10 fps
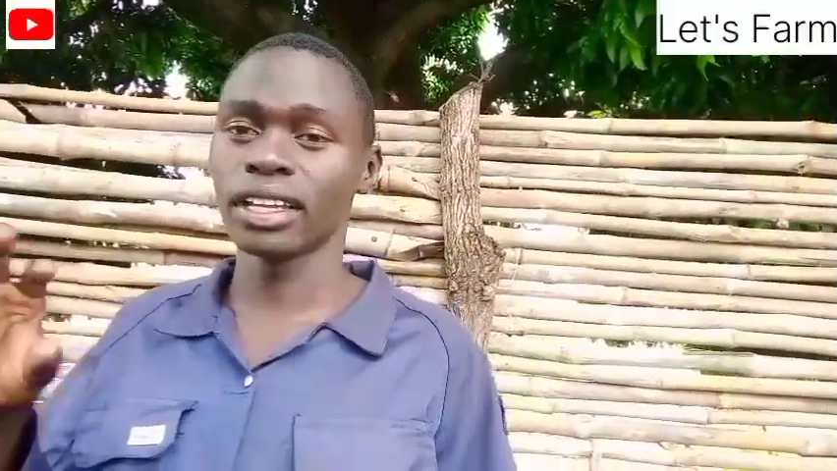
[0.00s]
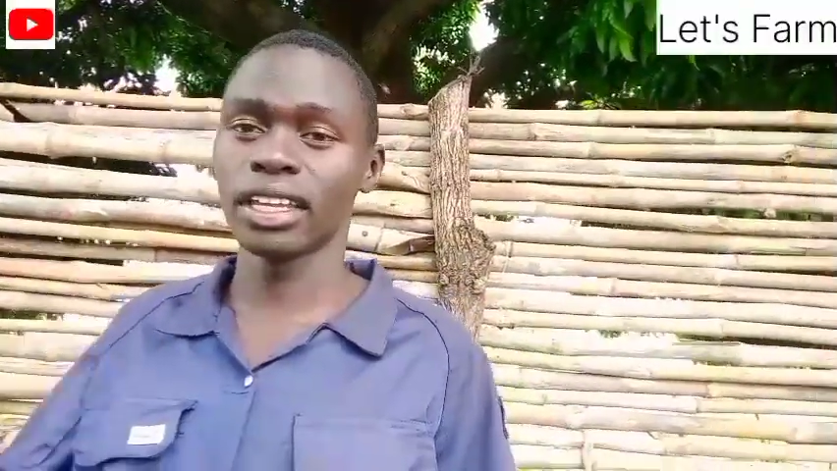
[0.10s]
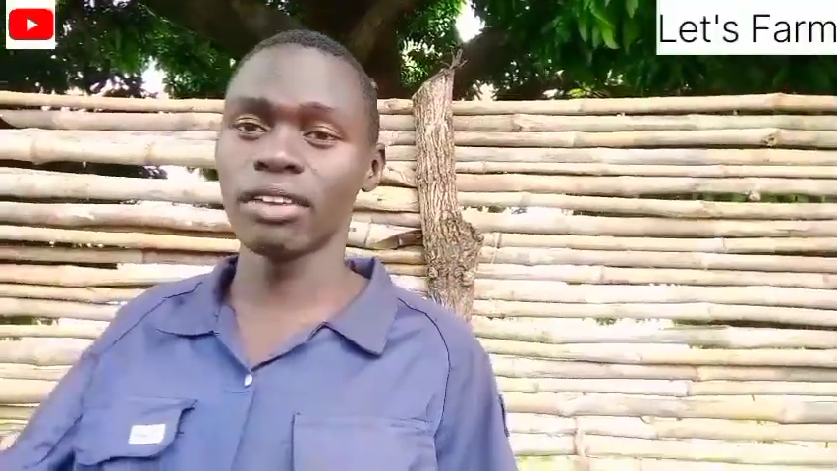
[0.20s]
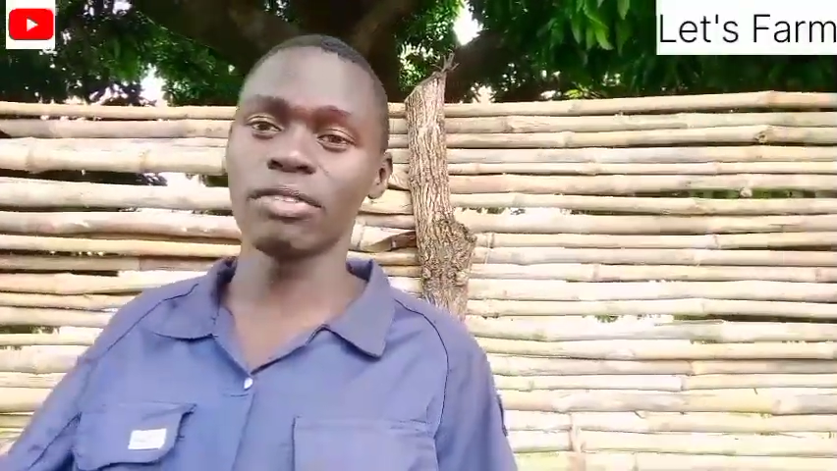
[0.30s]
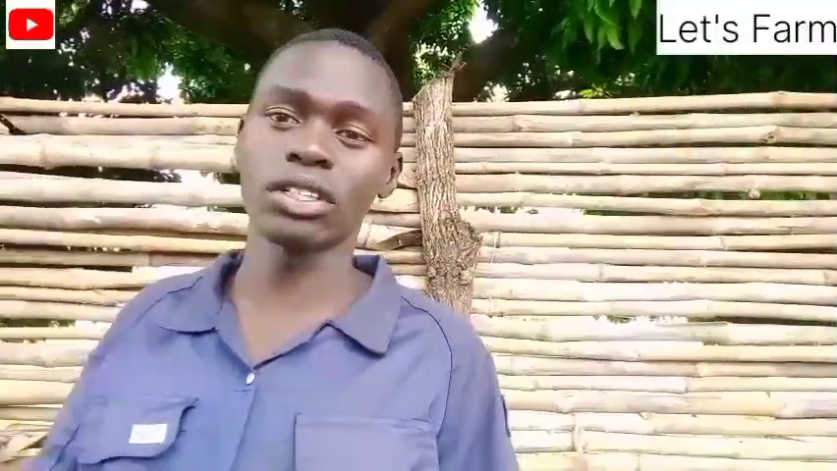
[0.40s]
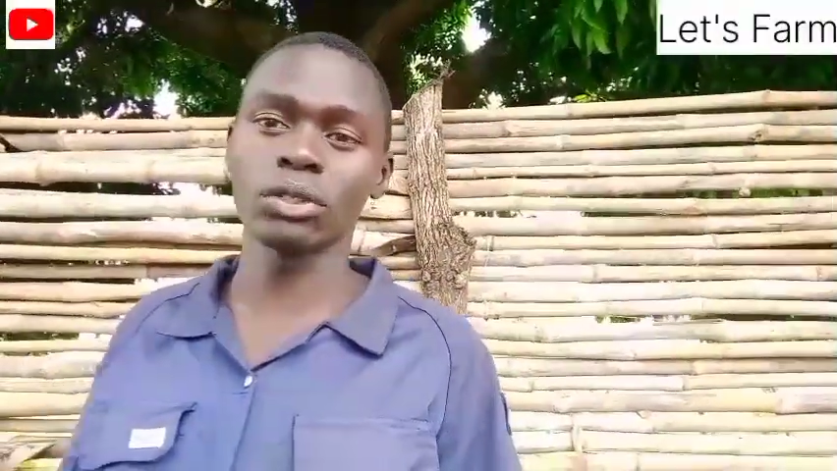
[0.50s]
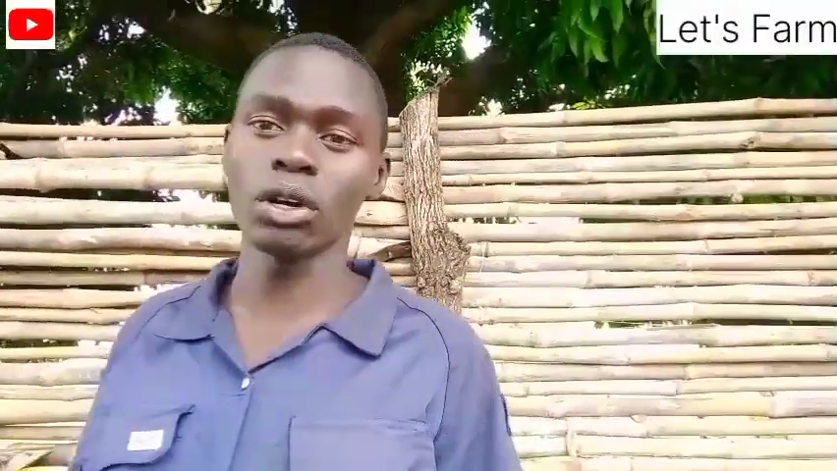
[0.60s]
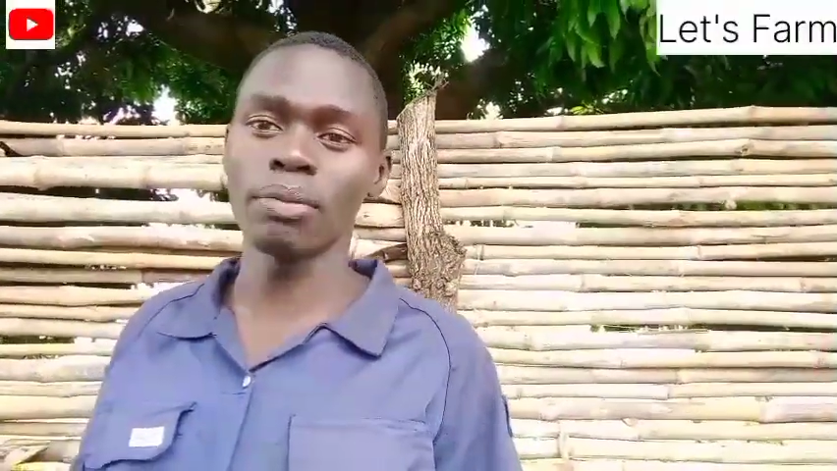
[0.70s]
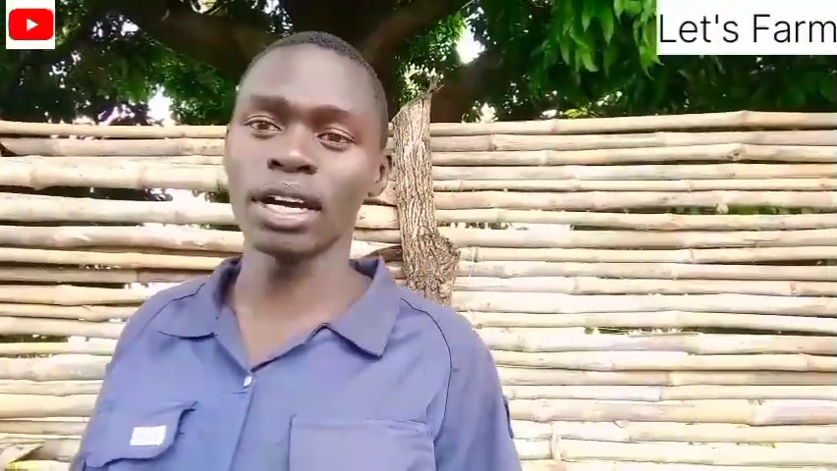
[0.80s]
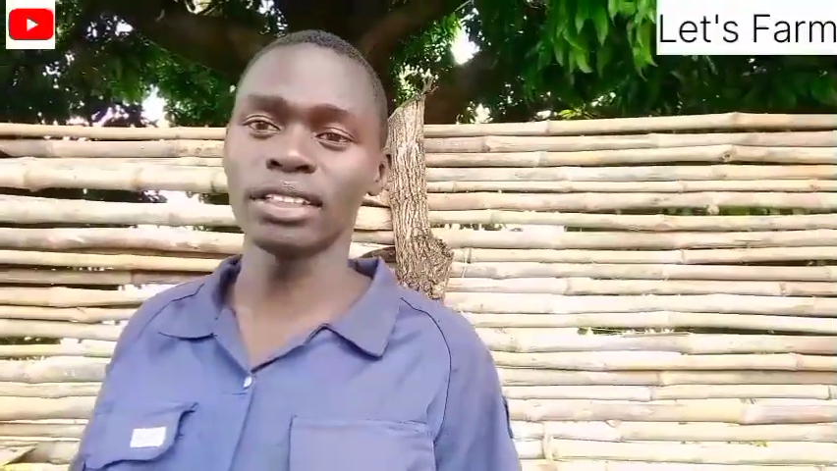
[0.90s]
give it to
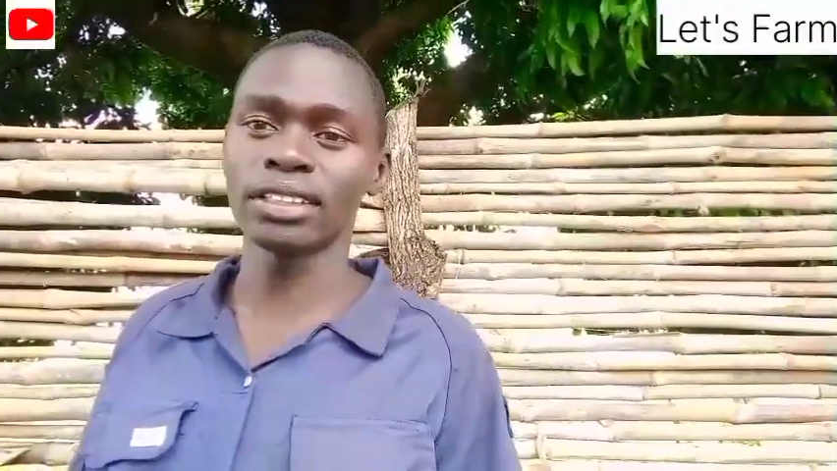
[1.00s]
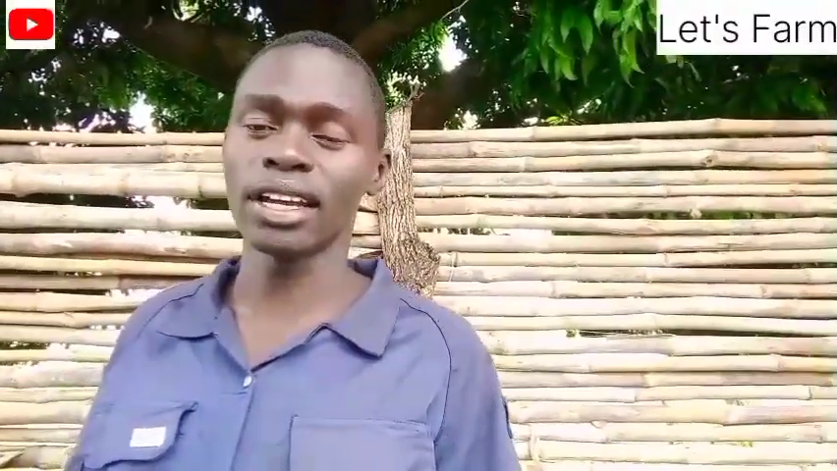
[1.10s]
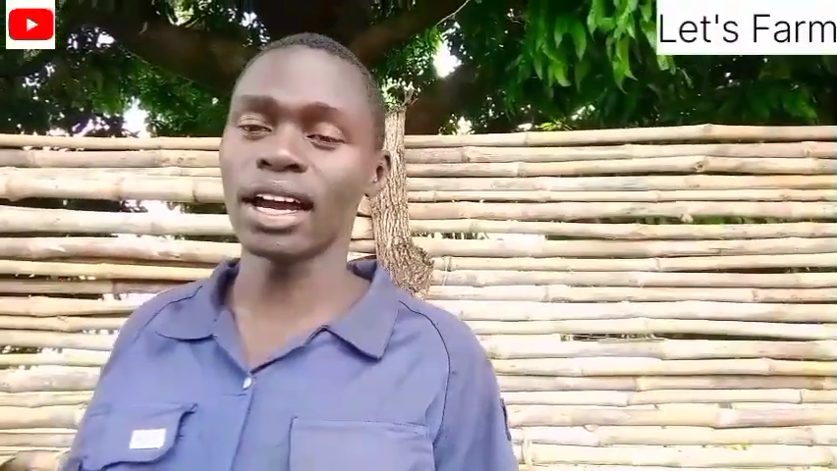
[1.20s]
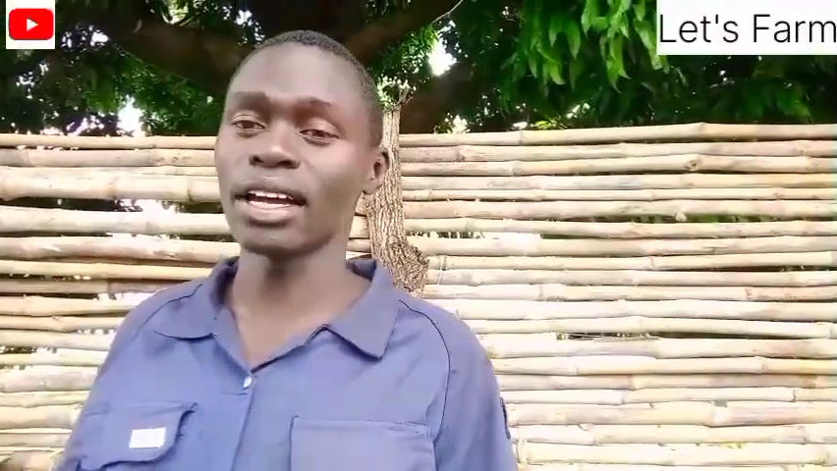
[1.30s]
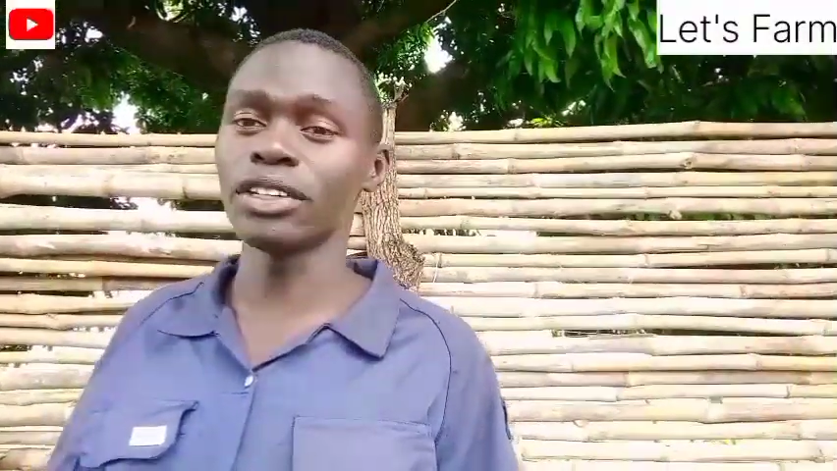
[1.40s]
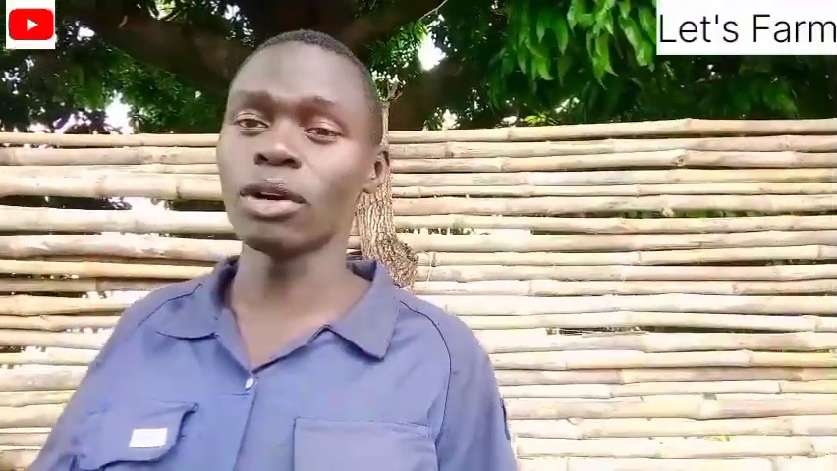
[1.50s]
your birds, and